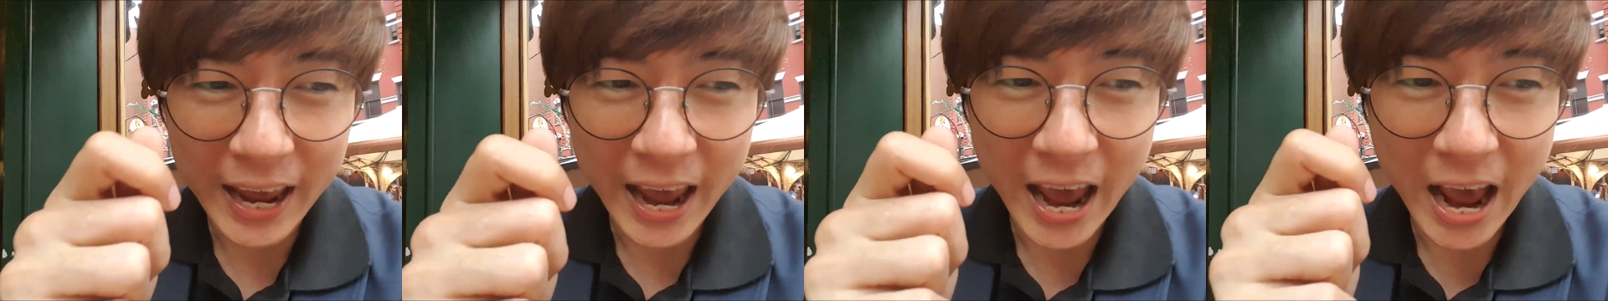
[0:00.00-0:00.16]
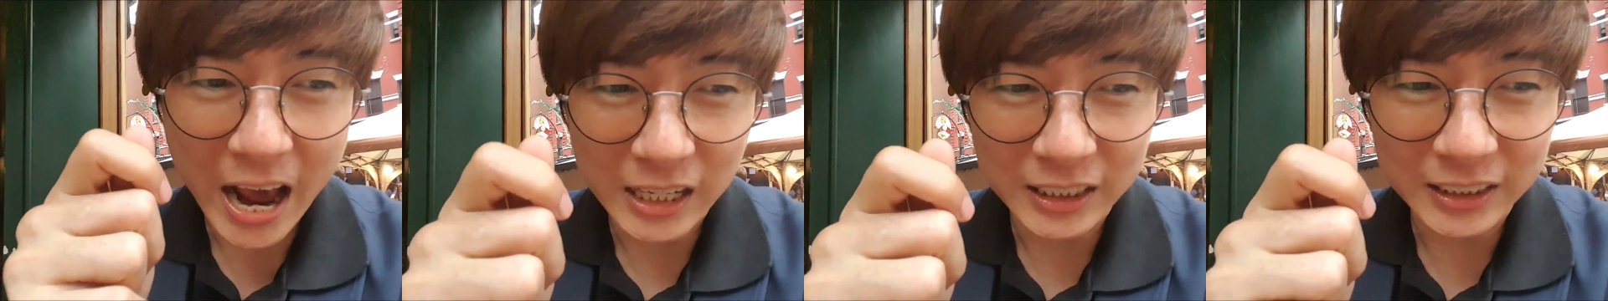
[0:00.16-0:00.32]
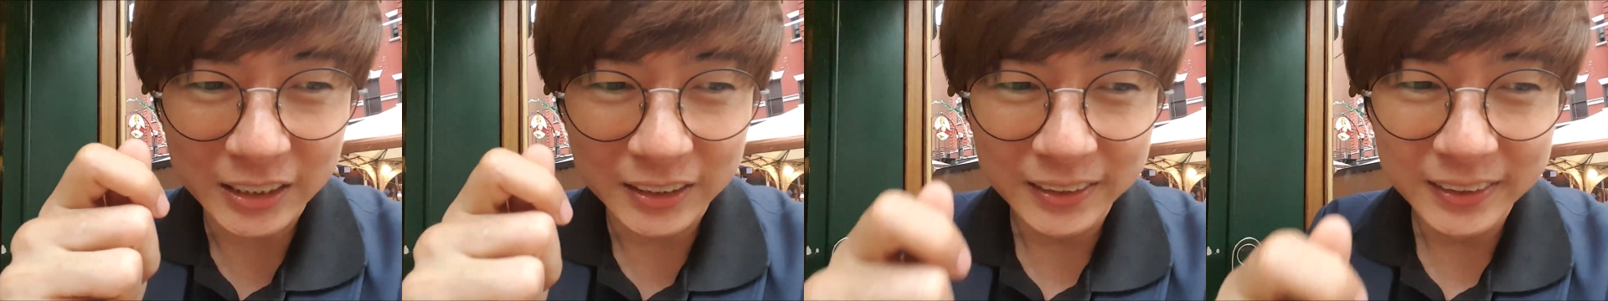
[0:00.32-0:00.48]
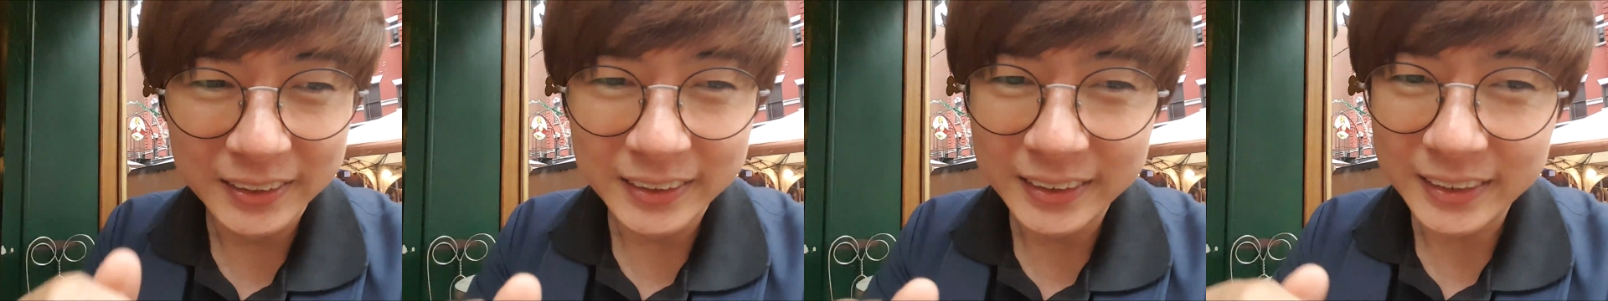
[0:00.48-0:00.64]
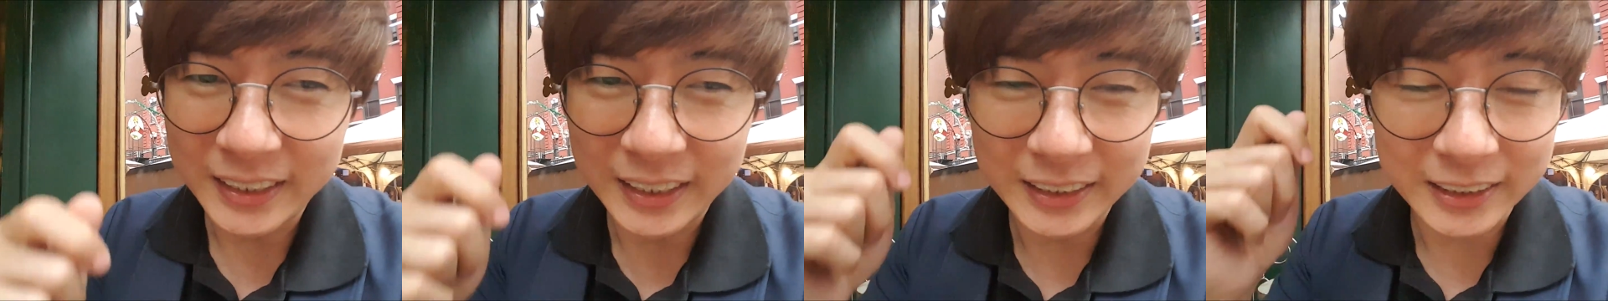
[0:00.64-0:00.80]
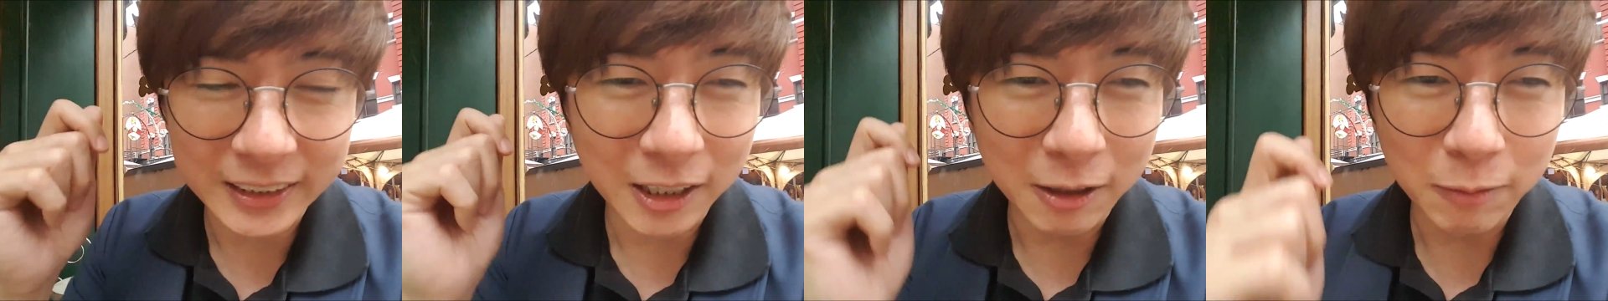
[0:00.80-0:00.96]
cash
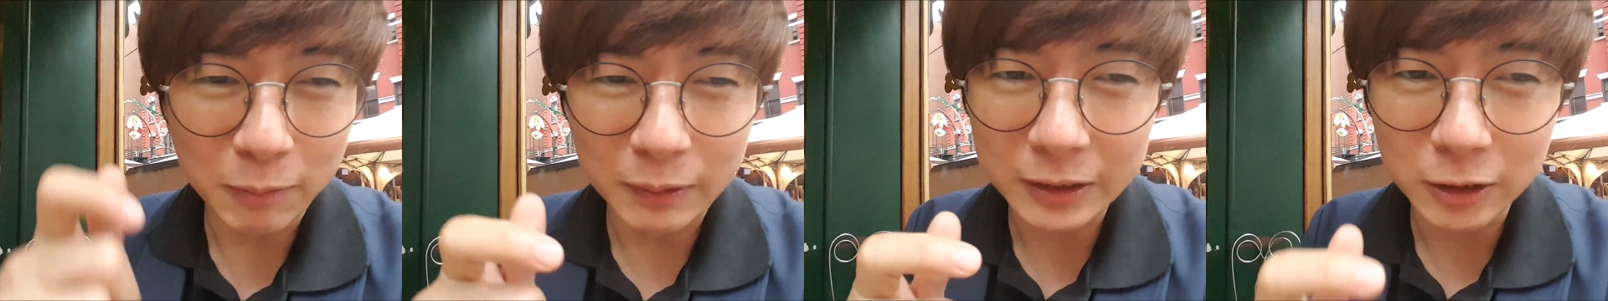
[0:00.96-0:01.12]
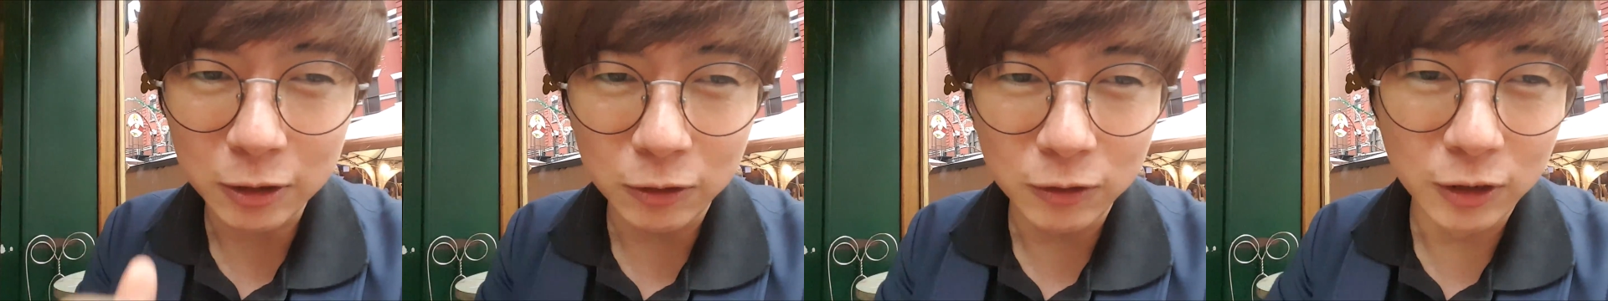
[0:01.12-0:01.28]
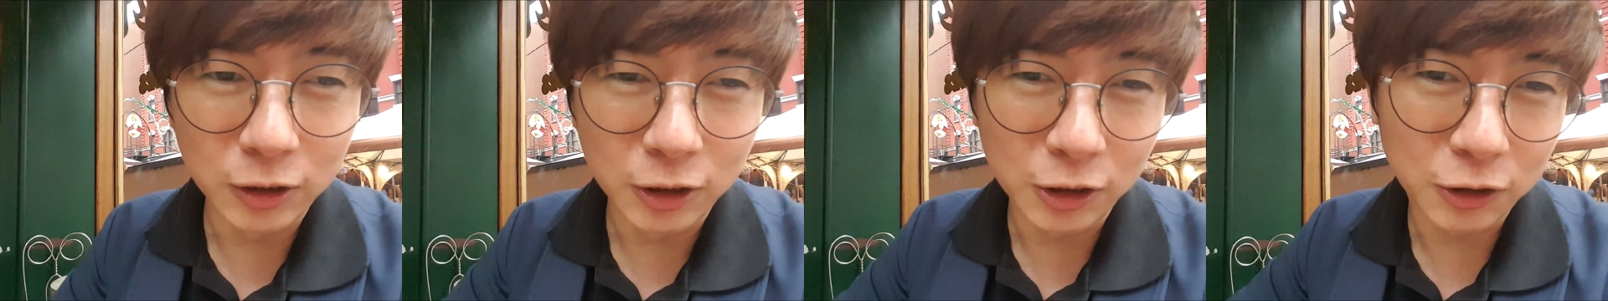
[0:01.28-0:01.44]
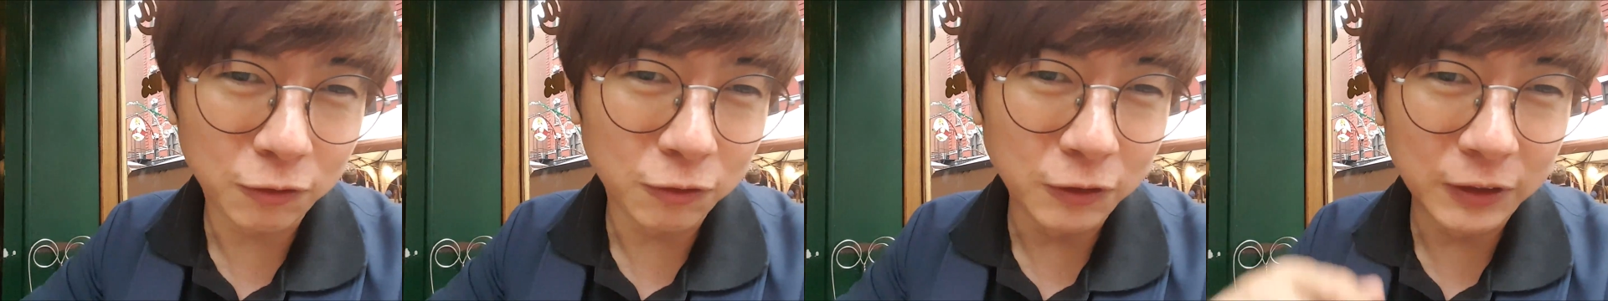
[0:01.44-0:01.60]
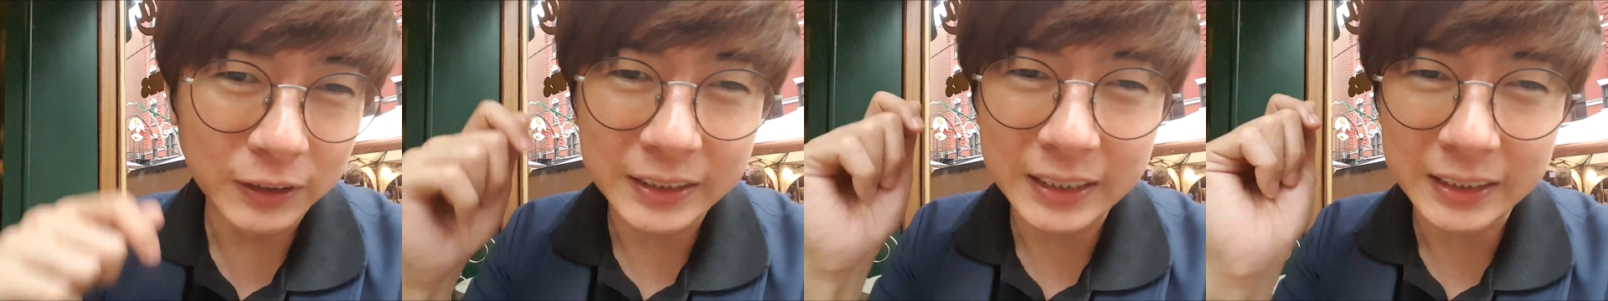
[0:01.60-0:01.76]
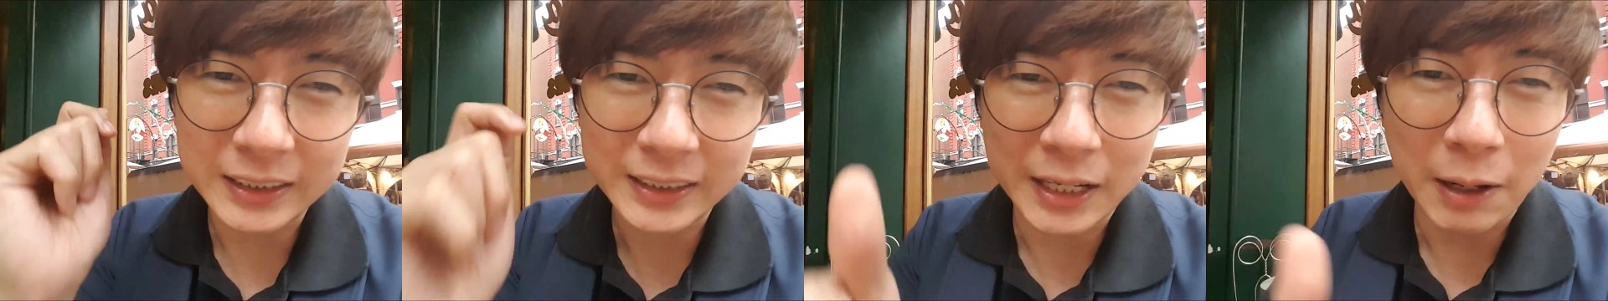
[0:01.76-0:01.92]
is gonna be so
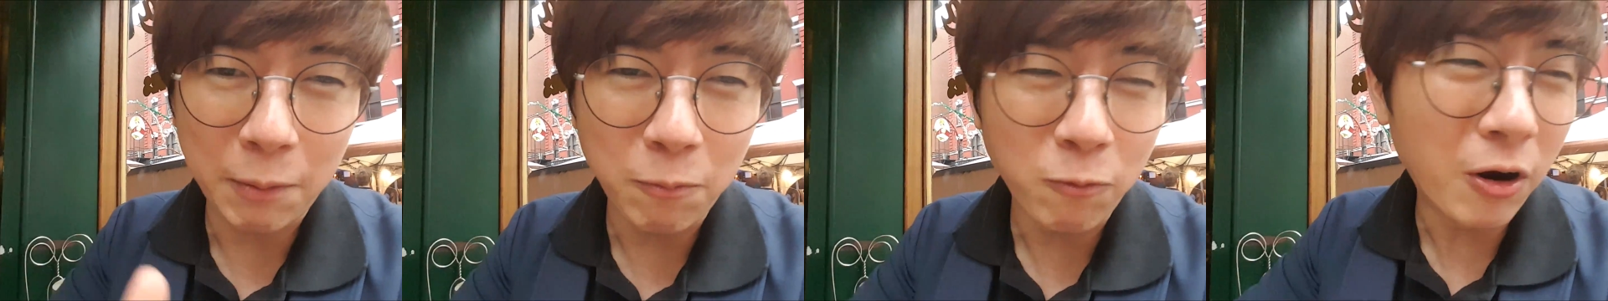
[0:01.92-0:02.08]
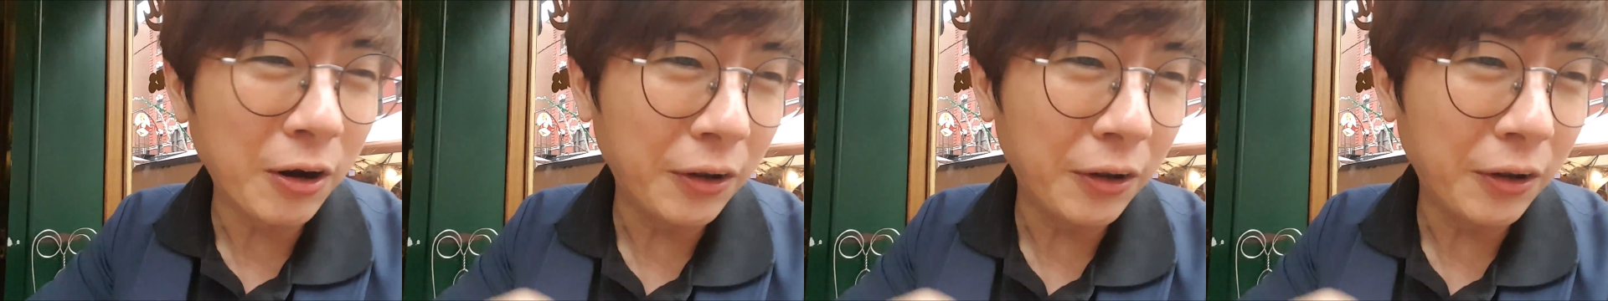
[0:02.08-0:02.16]
useful. You just tip